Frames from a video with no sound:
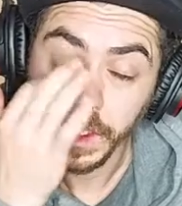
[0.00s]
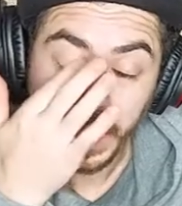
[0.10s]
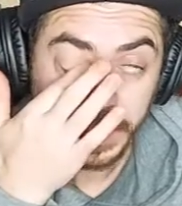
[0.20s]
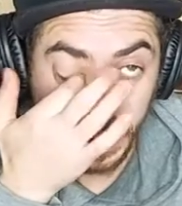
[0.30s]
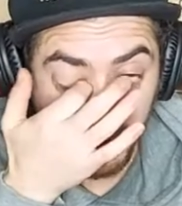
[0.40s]

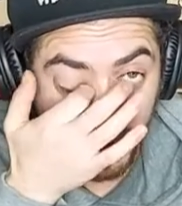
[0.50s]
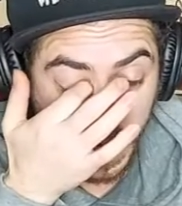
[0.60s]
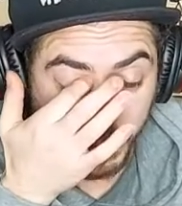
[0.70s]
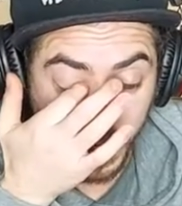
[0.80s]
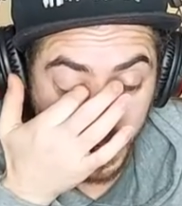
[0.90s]
That was
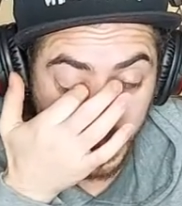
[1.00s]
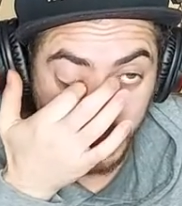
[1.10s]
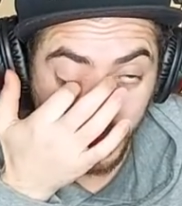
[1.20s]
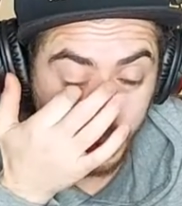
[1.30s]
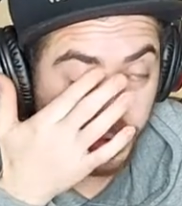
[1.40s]
alright,
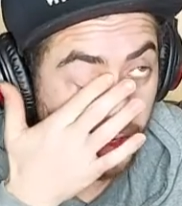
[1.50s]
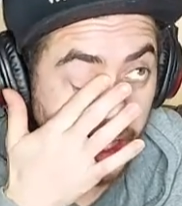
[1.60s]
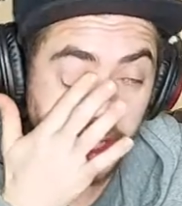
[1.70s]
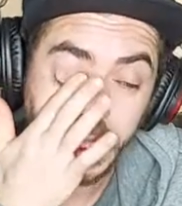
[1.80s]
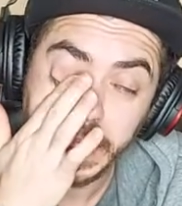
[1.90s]
man. It wasn't the
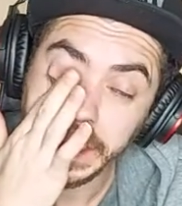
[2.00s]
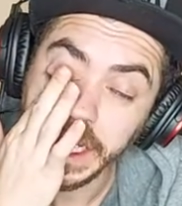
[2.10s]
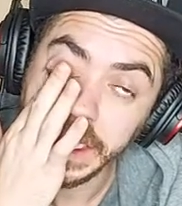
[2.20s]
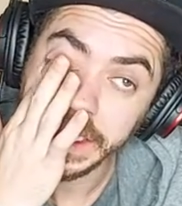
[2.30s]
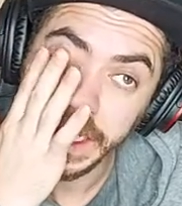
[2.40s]
greatest,
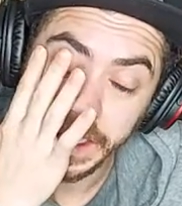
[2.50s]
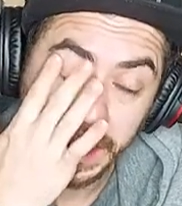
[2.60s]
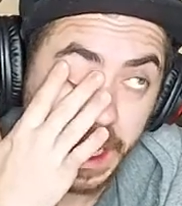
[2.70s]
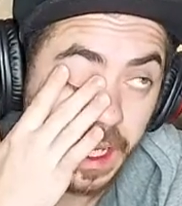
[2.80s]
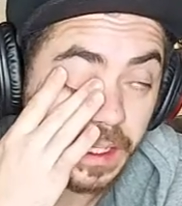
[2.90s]
like I
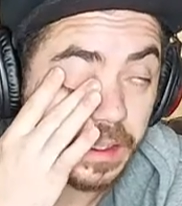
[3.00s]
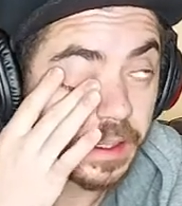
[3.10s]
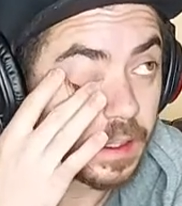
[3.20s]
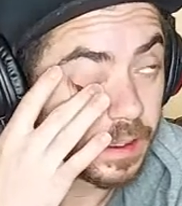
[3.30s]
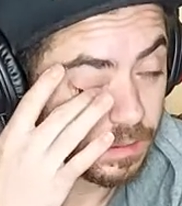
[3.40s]
said, like,
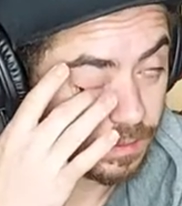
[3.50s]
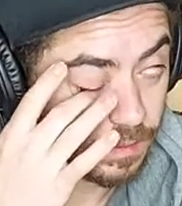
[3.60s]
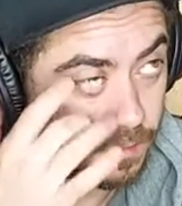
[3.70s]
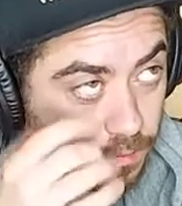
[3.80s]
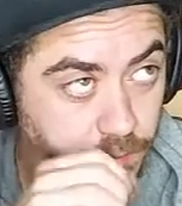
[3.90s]

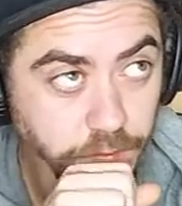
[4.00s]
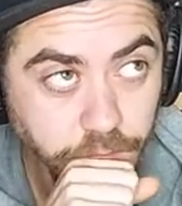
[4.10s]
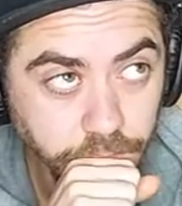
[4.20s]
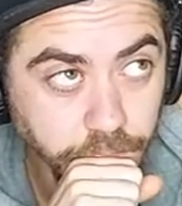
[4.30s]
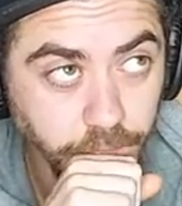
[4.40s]

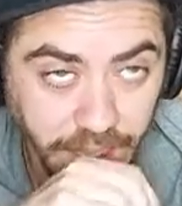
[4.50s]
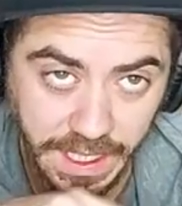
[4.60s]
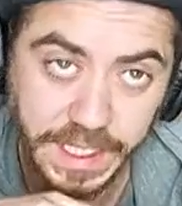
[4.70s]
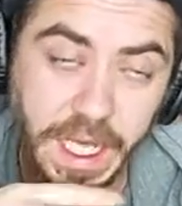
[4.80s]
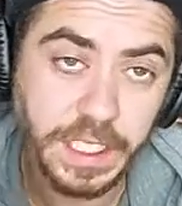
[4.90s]

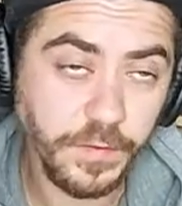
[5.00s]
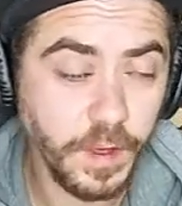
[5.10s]
but he had nice